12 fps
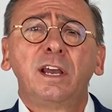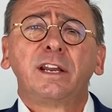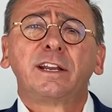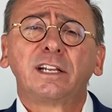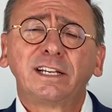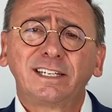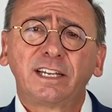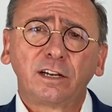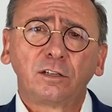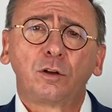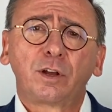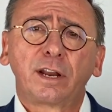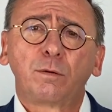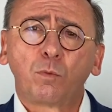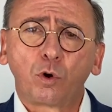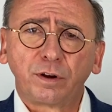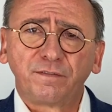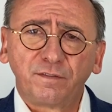Now let's take a look at a
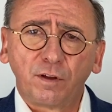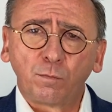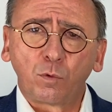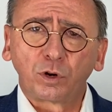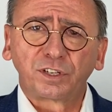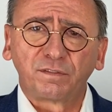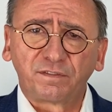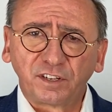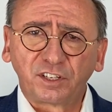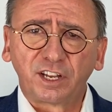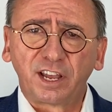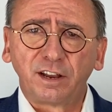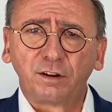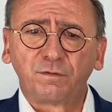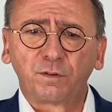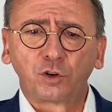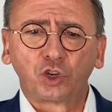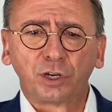more sophisticated
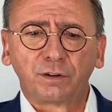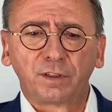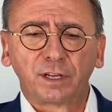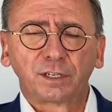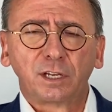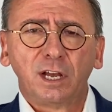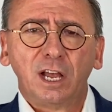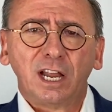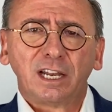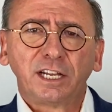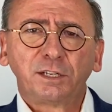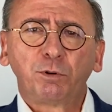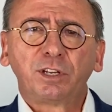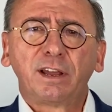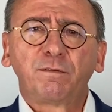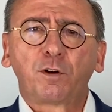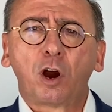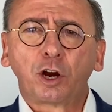version of this. Let's pretend,
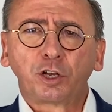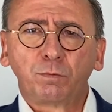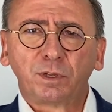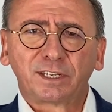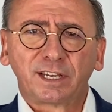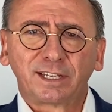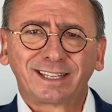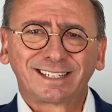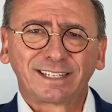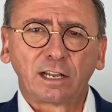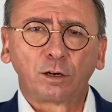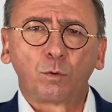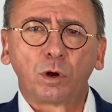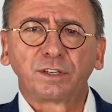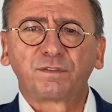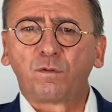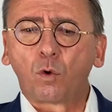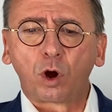for argument's sake, the seller wants
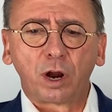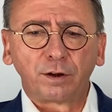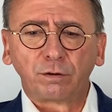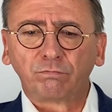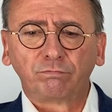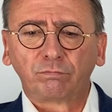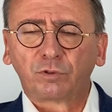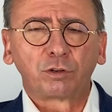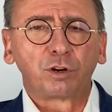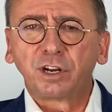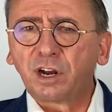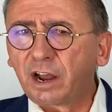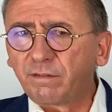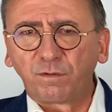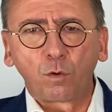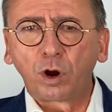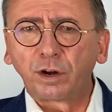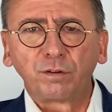
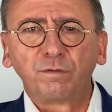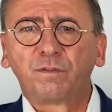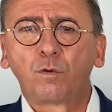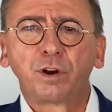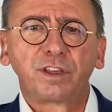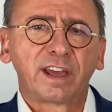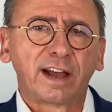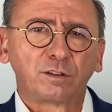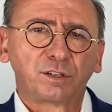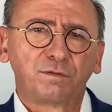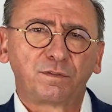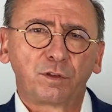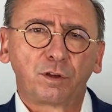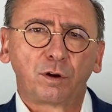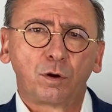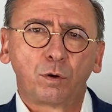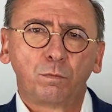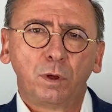$440,000 for their home.